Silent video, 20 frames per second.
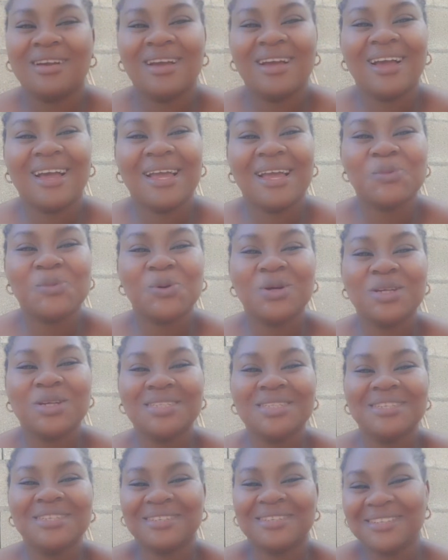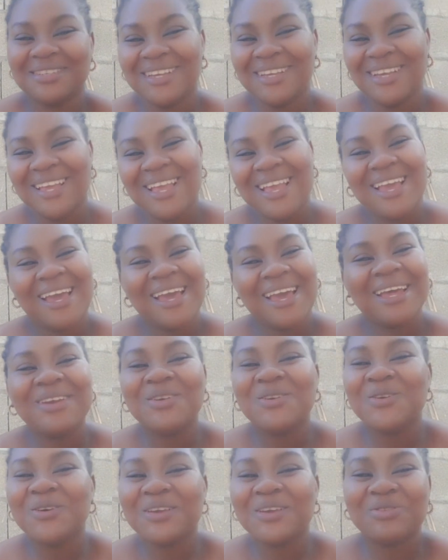I don't even
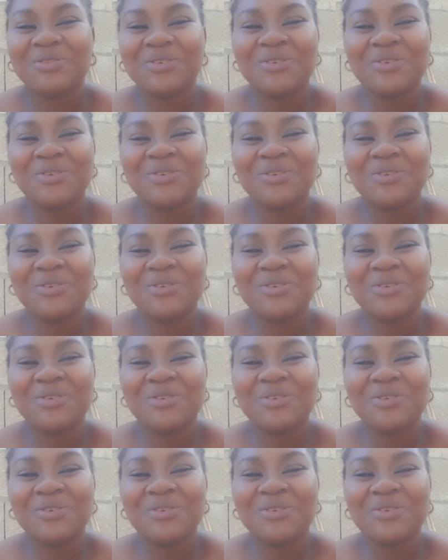know if